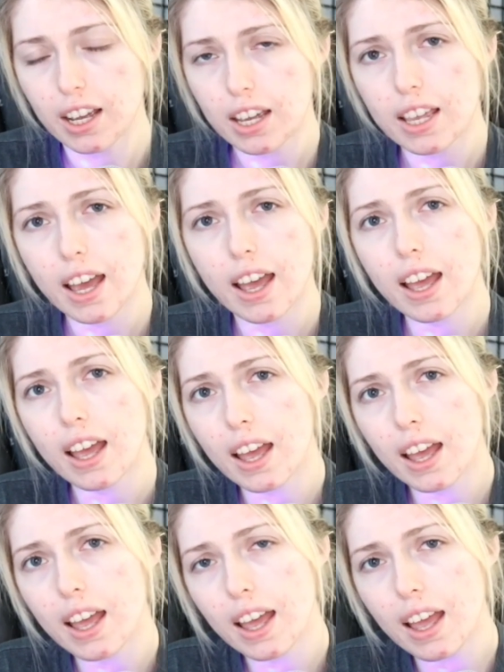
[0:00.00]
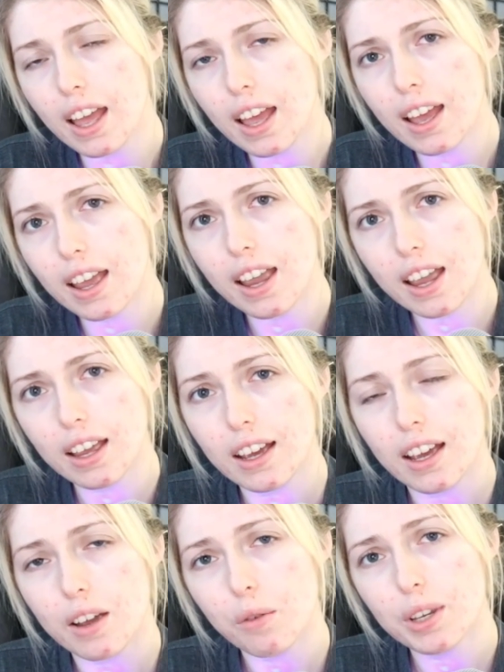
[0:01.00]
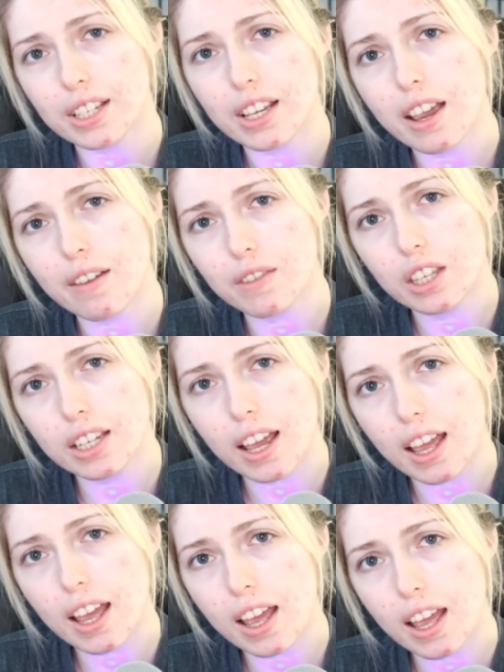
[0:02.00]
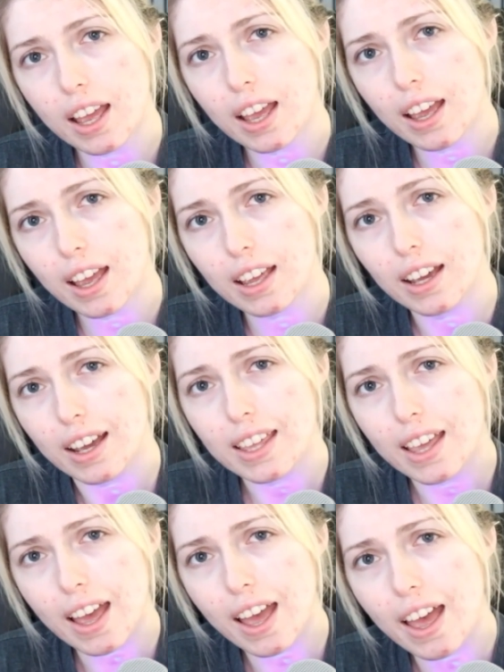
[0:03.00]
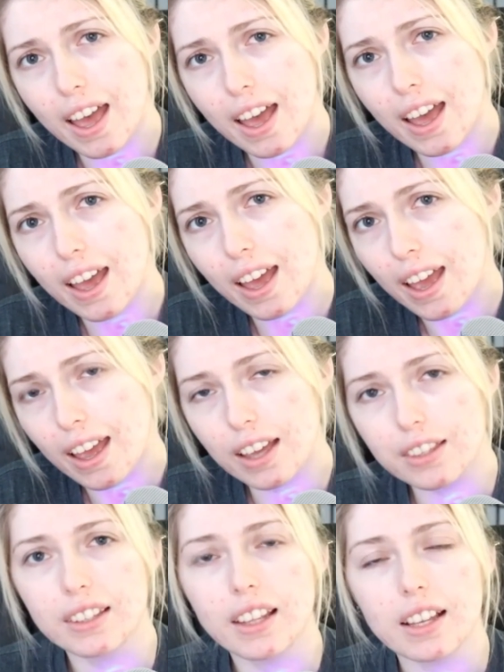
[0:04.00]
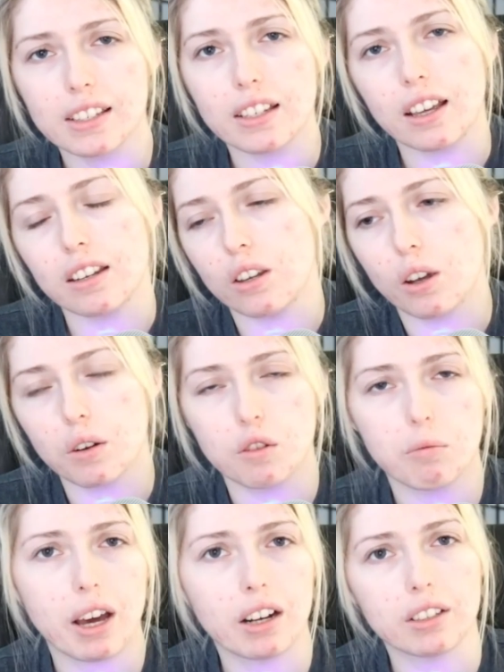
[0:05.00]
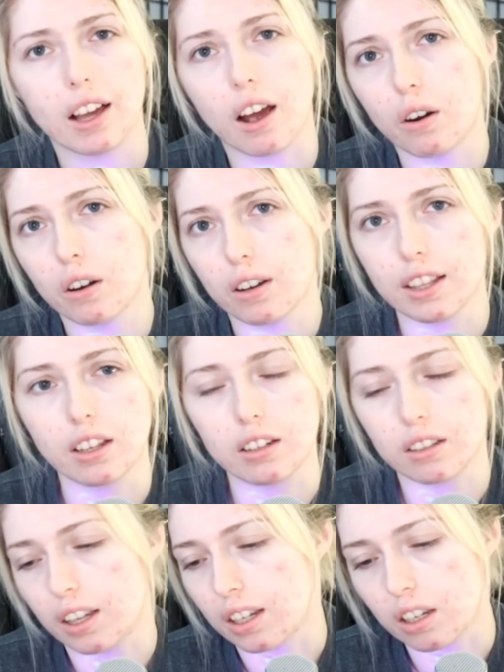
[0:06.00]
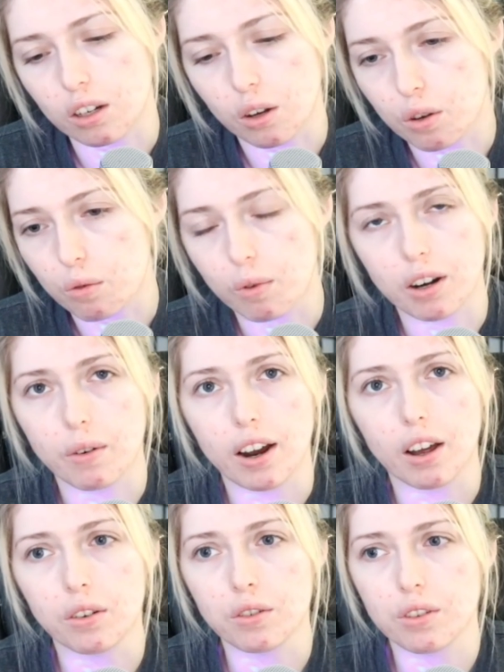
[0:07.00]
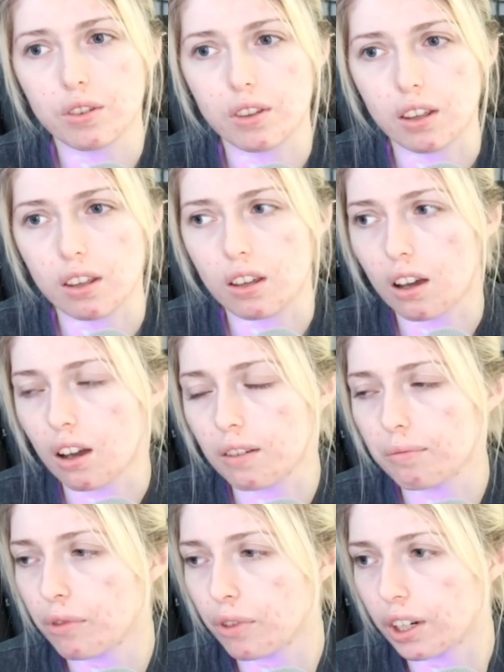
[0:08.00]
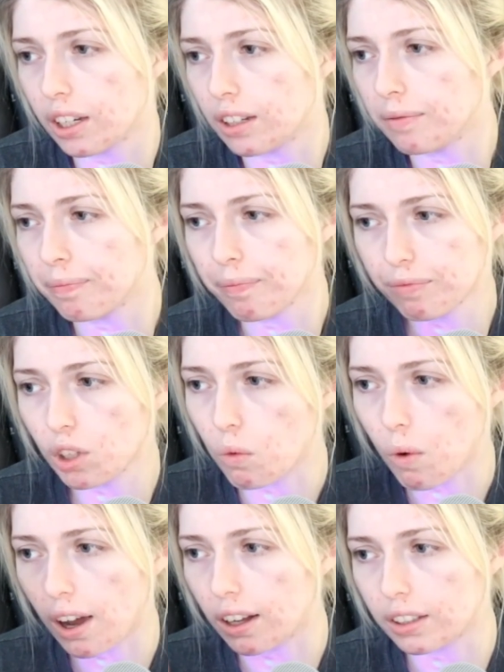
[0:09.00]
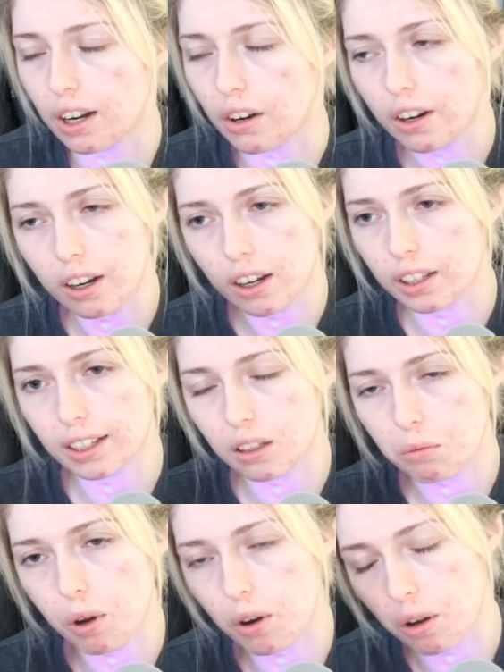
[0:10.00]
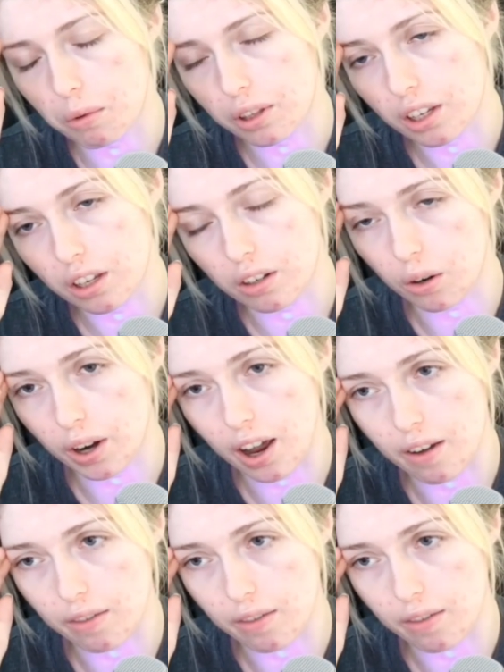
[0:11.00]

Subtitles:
Yay! We saved the day! Yay! And then that's it. You go to the battle tower, and then, like, you know, you run around the the wild area collecting Pokemon that you don't have